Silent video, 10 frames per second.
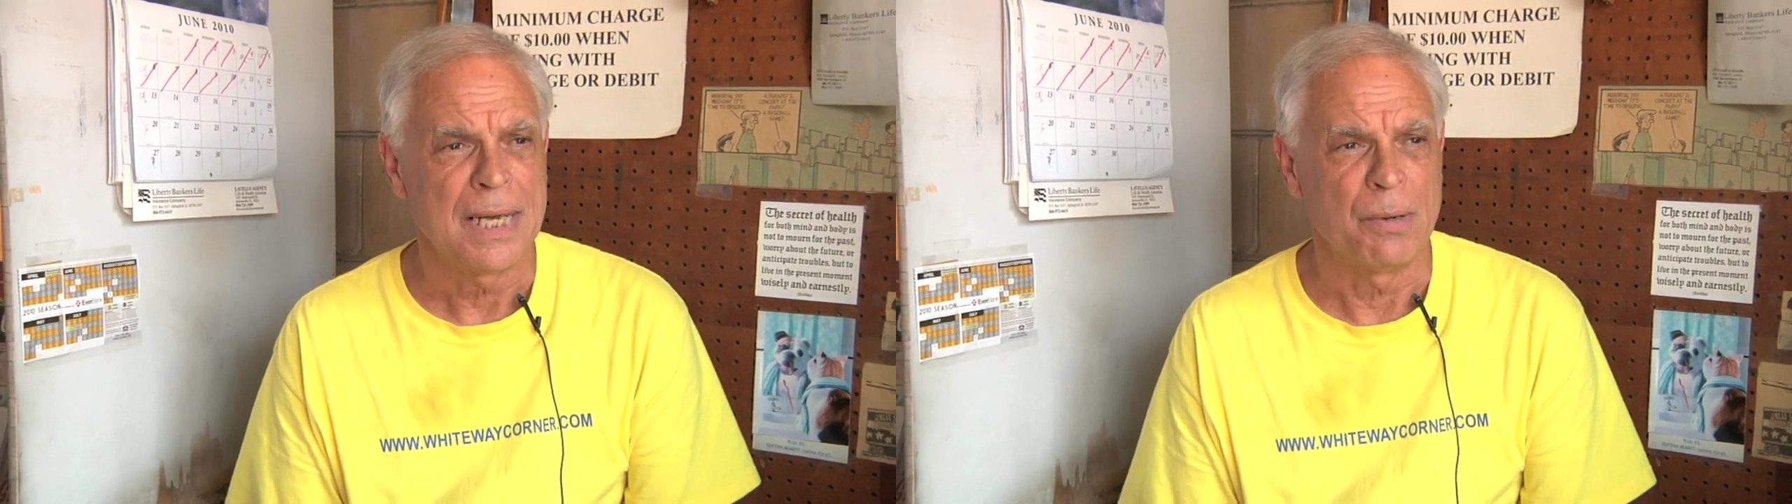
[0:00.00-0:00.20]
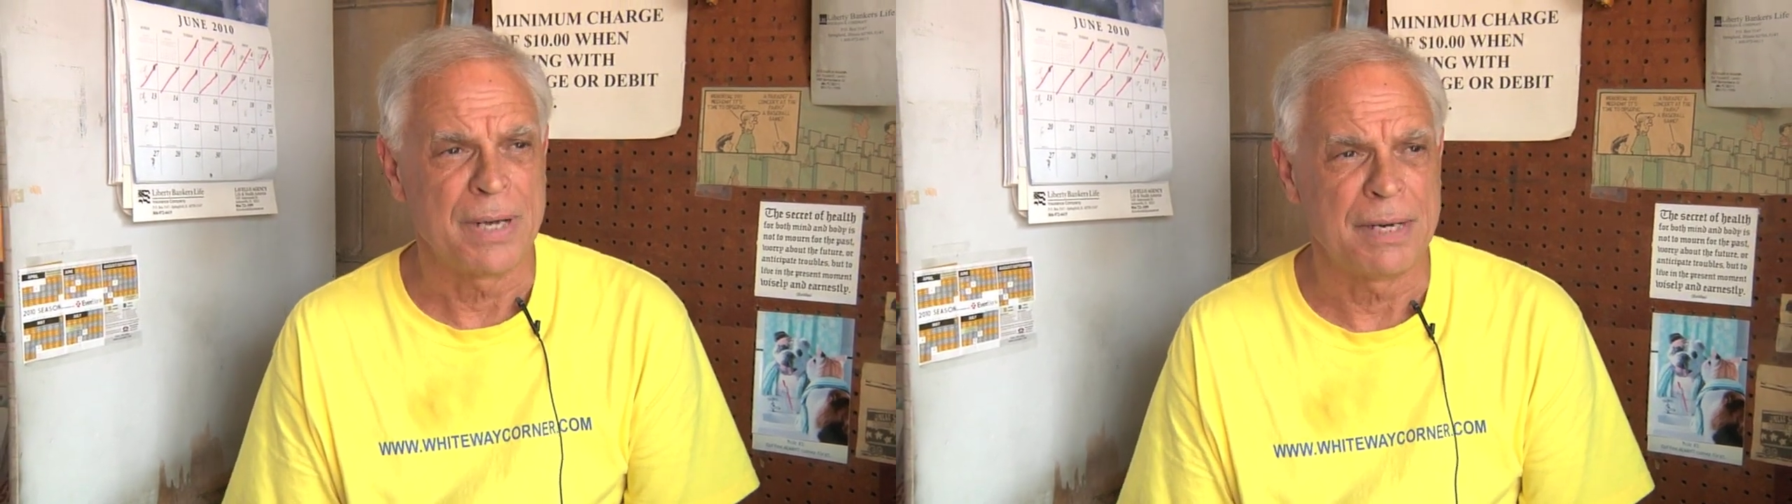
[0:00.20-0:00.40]

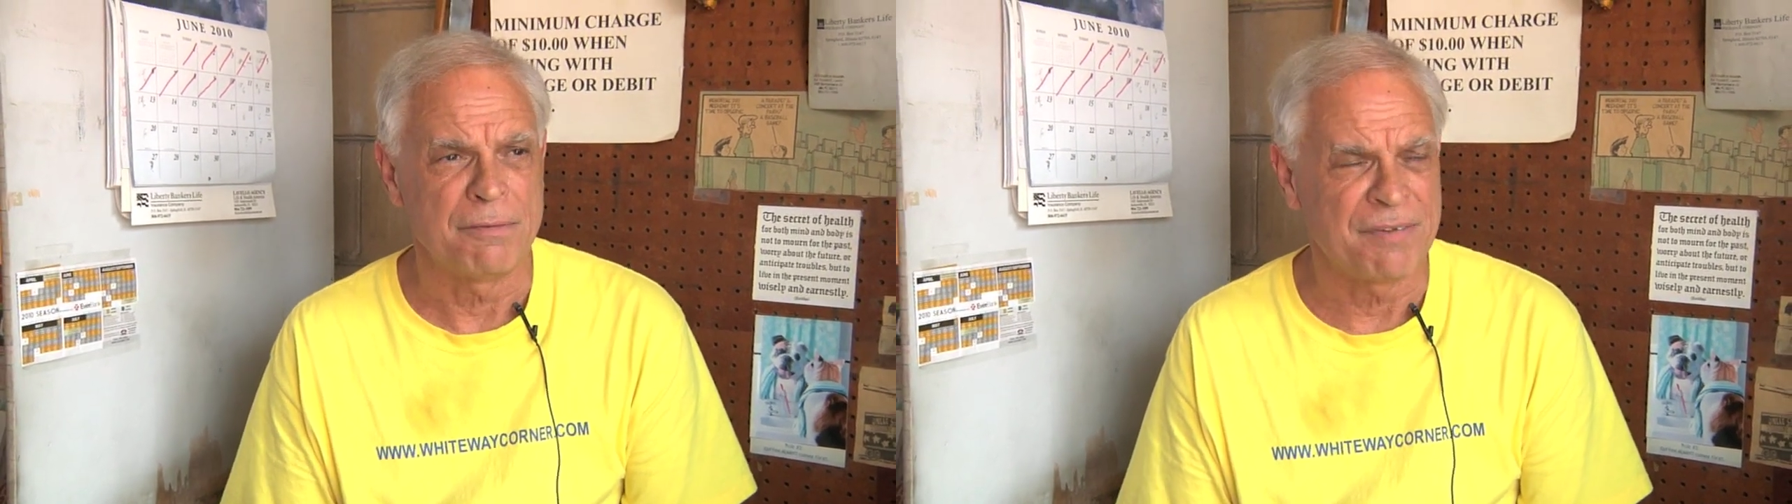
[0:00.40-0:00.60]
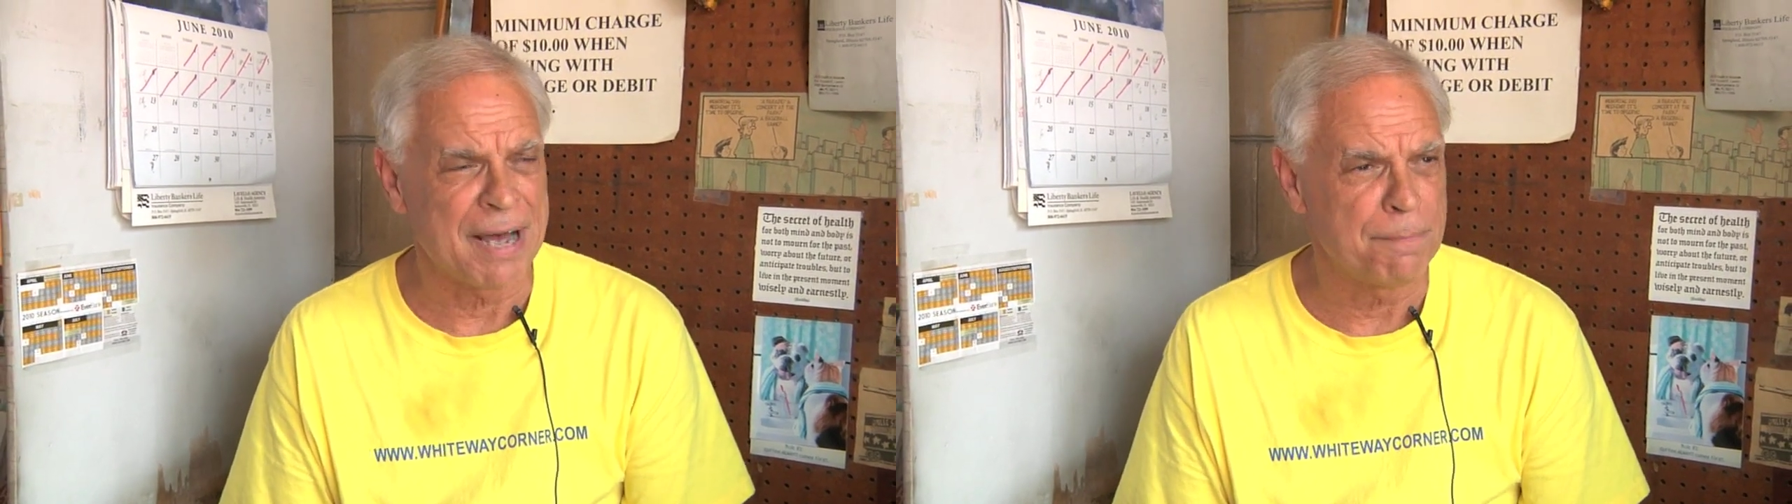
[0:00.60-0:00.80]
And we had the
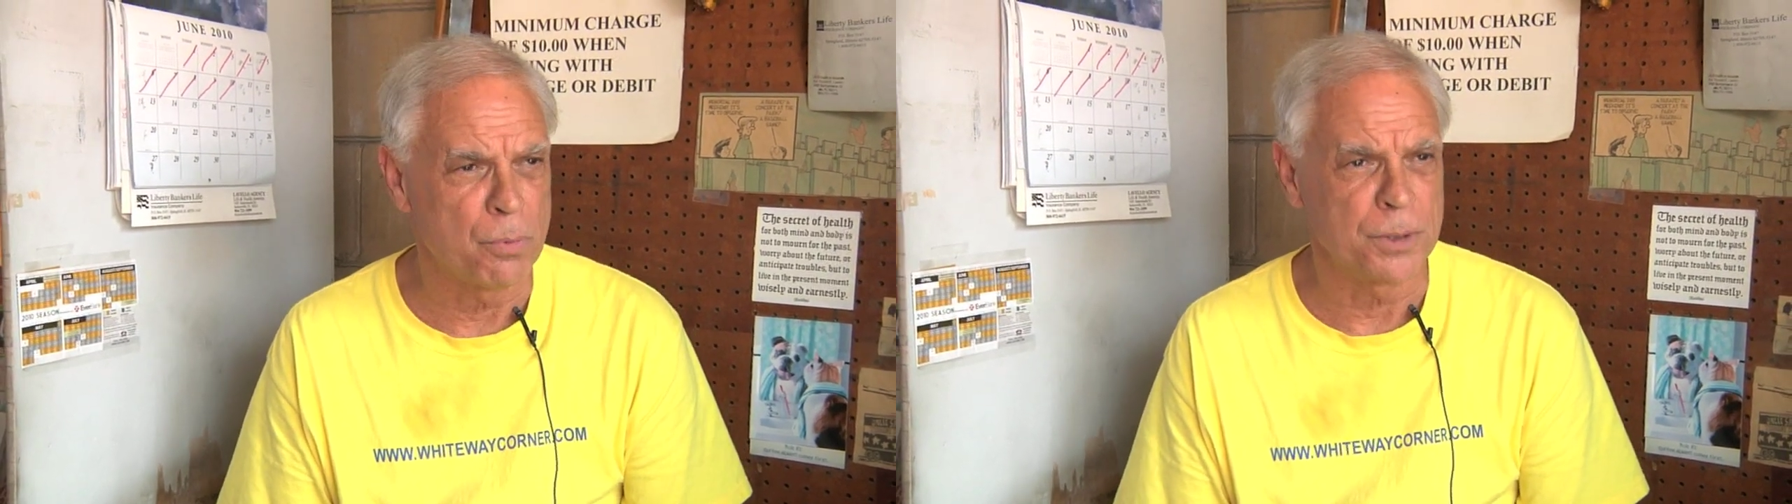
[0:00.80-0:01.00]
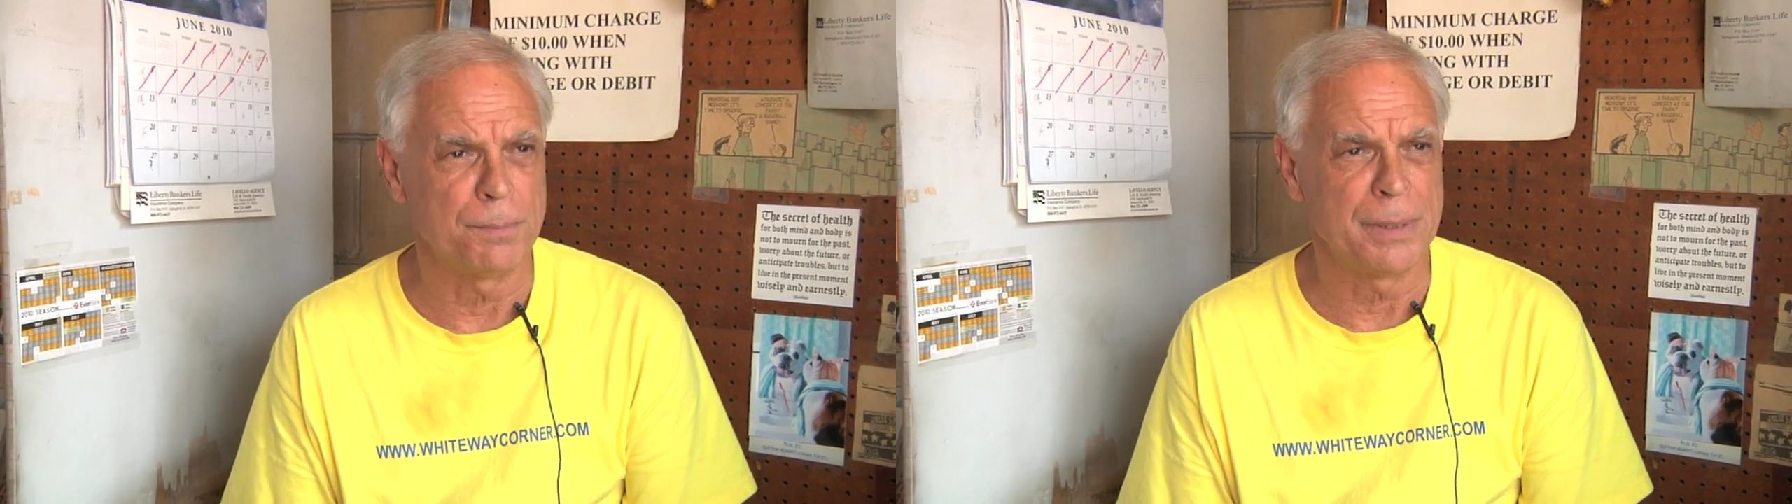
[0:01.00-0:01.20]
Five
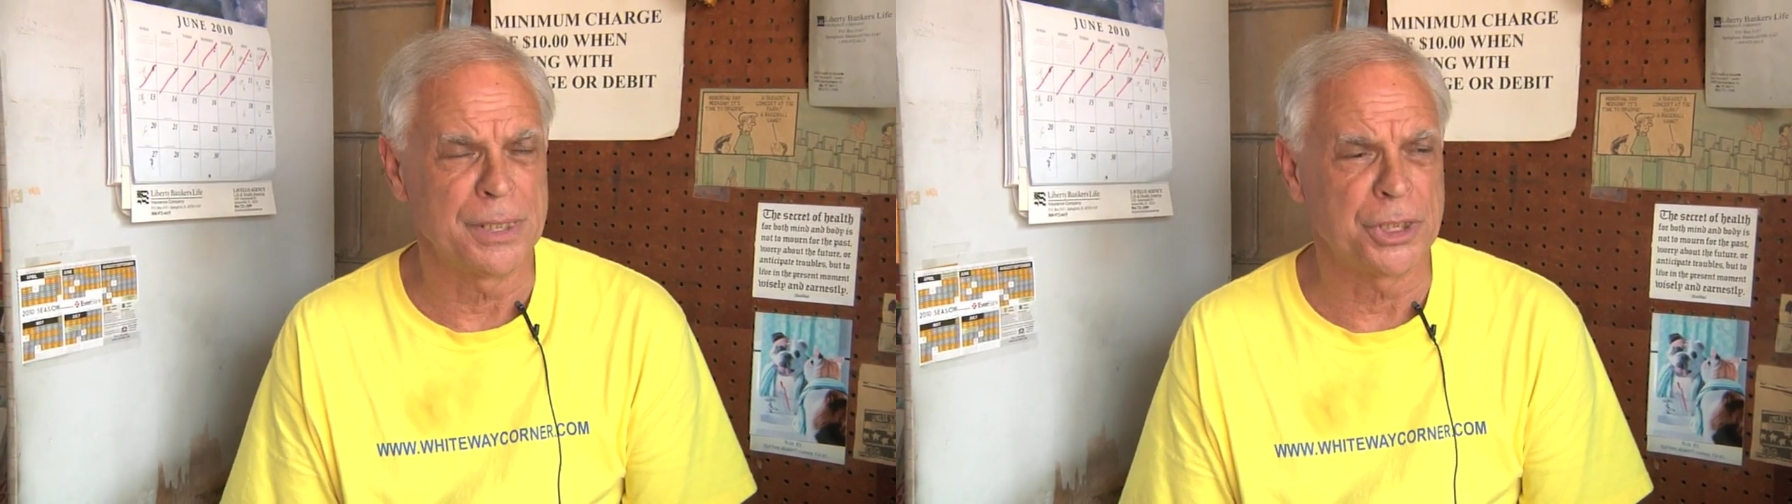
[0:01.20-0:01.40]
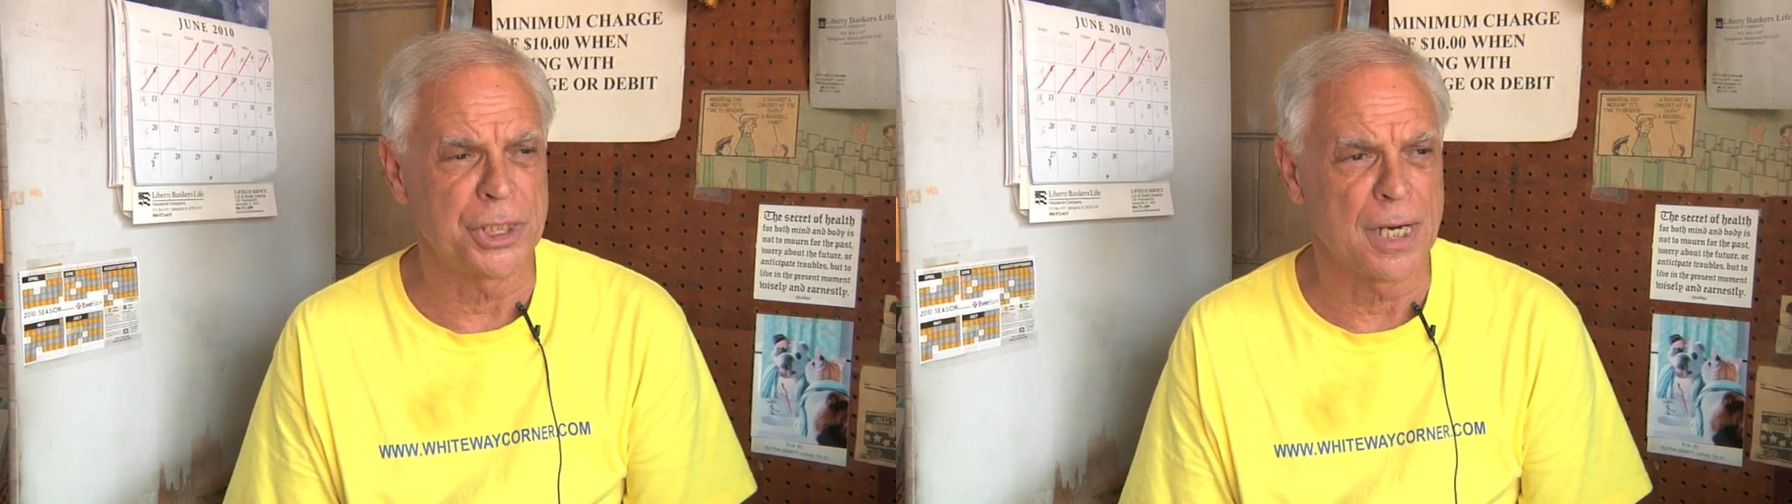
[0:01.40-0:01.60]
Points
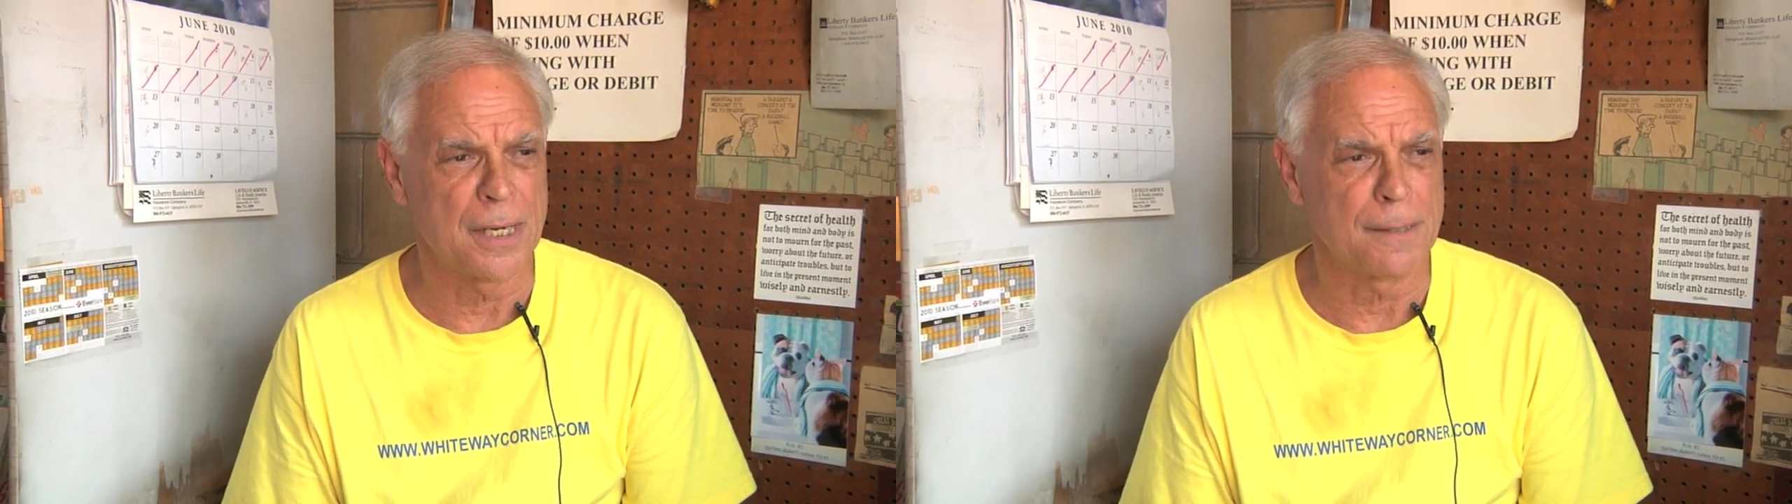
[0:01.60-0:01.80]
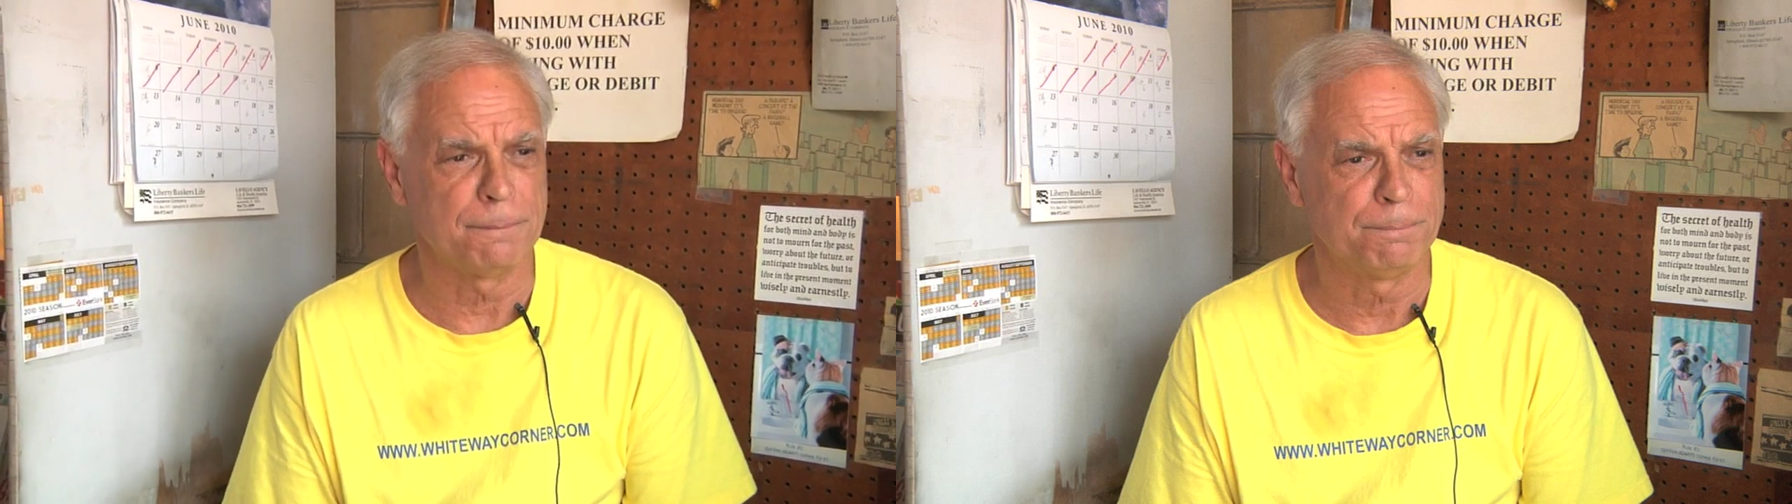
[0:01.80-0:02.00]
Men's
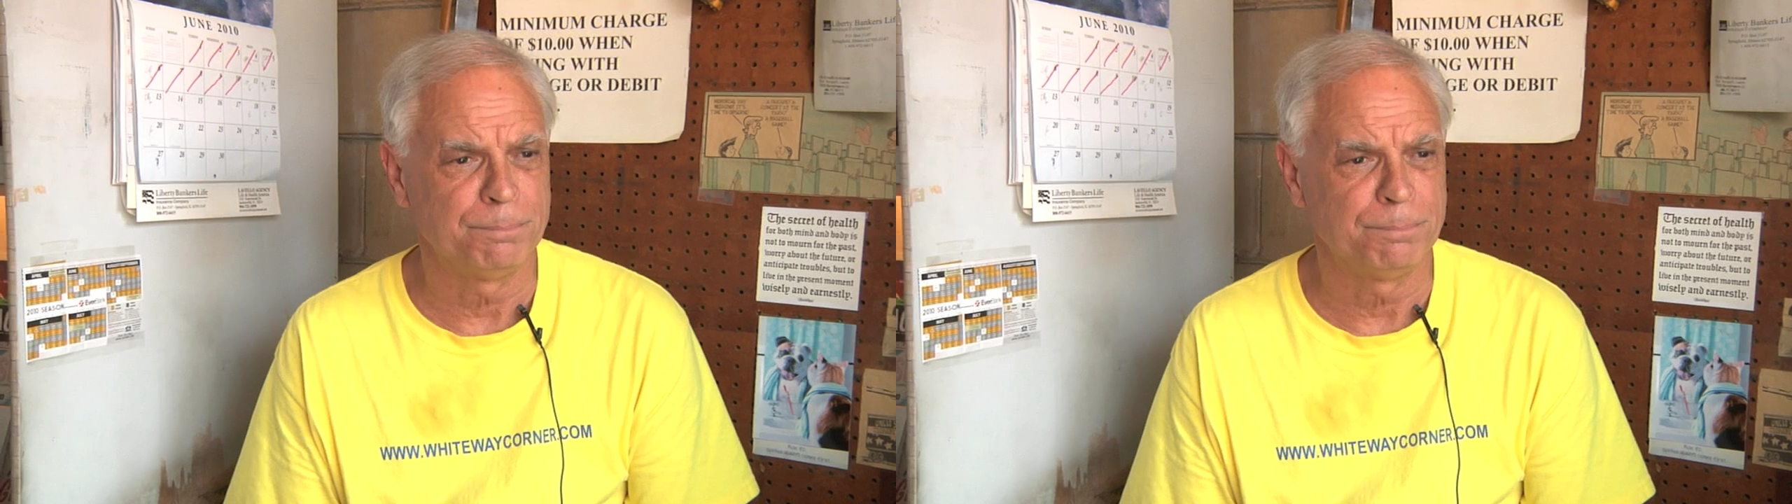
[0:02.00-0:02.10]
Shop.